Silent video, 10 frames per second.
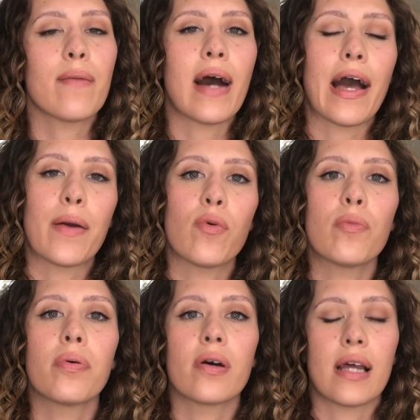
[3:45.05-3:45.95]
I will
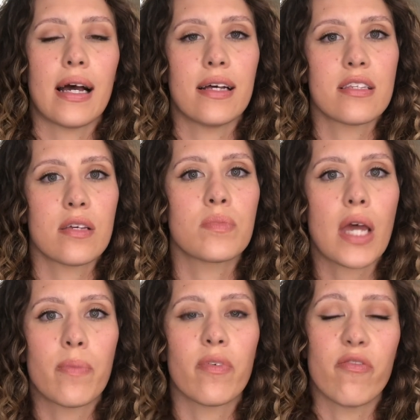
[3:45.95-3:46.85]
put on some type
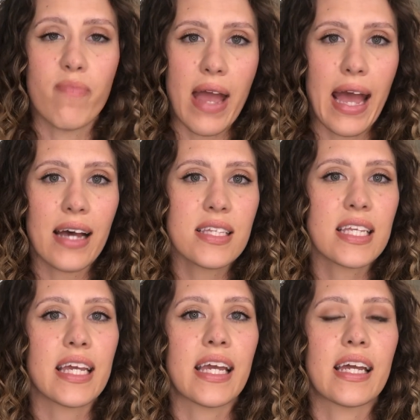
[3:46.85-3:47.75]
of mask
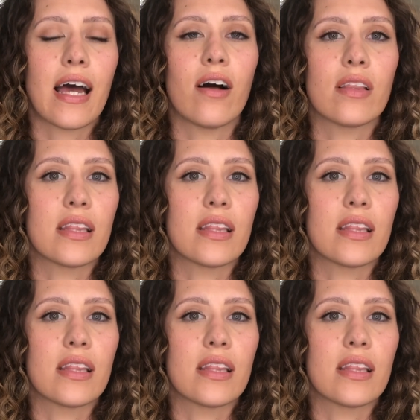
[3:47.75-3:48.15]
and I'll